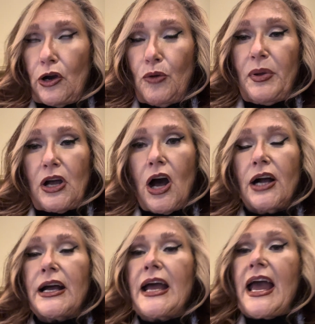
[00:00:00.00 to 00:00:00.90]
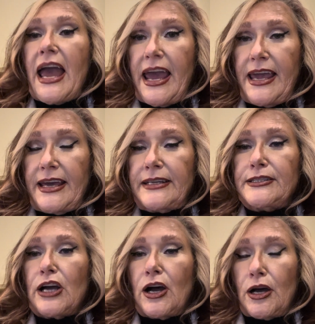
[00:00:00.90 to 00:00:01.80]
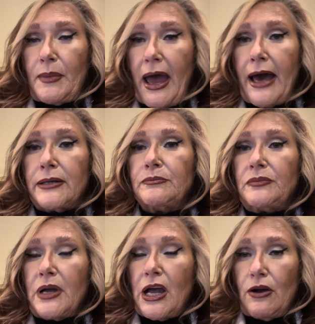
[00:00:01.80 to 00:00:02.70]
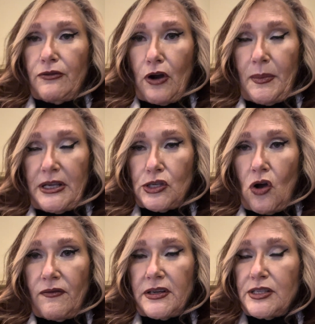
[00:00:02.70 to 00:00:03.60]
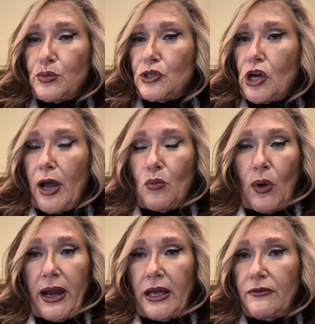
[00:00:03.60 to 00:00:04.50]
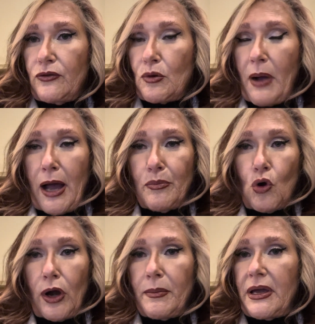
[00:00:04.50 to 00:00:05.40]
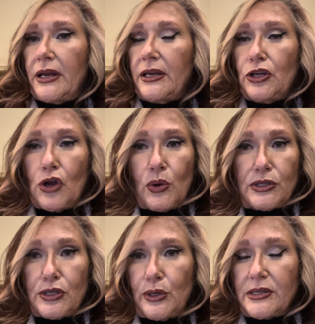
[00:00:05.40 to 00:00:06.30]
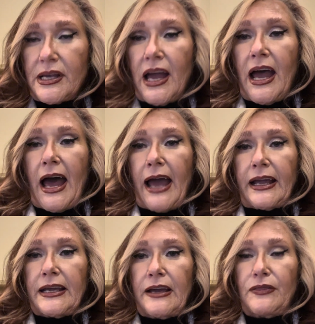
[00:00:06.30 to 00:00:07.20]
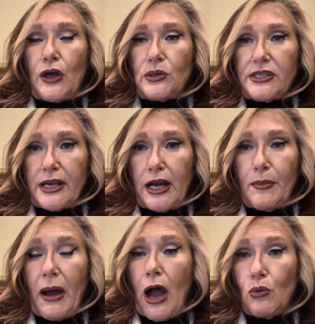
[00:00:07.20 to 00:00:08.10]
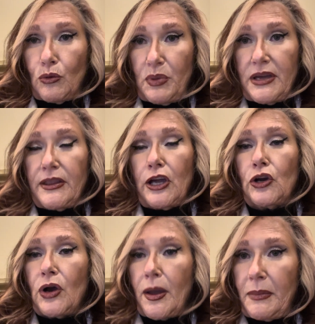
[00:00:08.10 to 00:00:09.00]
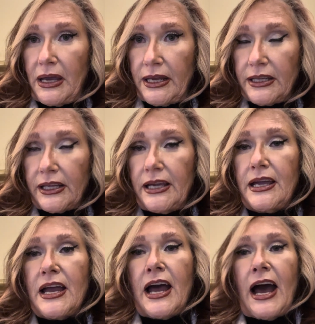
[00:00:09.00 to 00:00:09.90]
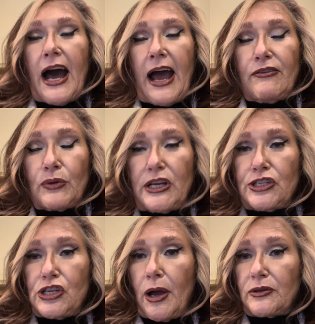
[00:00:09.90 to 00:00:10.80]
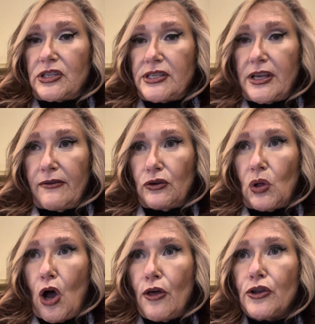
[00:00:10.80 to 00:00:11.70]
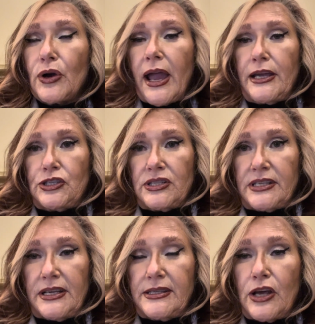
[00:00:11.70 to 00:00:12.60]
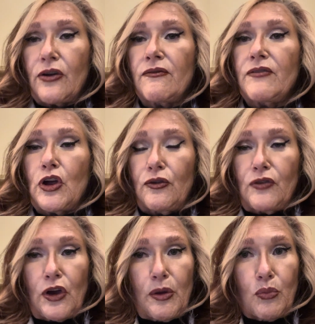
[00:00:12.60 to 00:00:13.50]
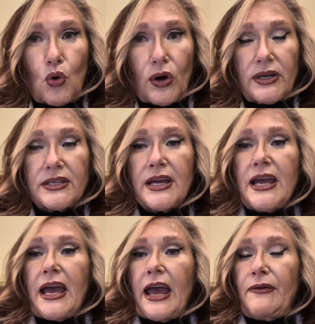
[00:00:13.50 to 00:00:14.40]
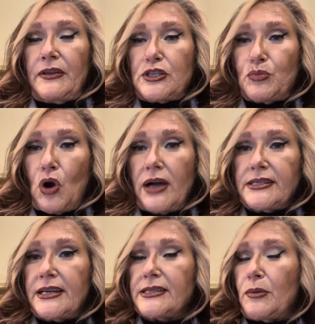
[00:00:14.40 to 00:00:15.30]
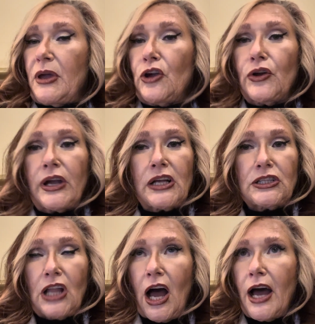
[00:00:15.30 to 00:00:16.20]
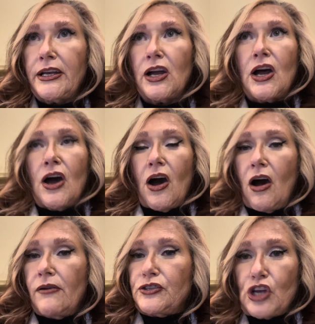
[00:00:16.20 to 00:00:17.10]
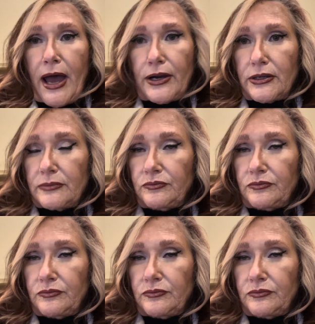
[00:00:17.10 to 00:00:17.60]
Peacock, and Adam from his office, which I'm waiting for my appointment. And as soon as I can get those set up, I will be there immediately. I've reached out to several other agencies that are very important in this process. I'm hearing a lot of chatter.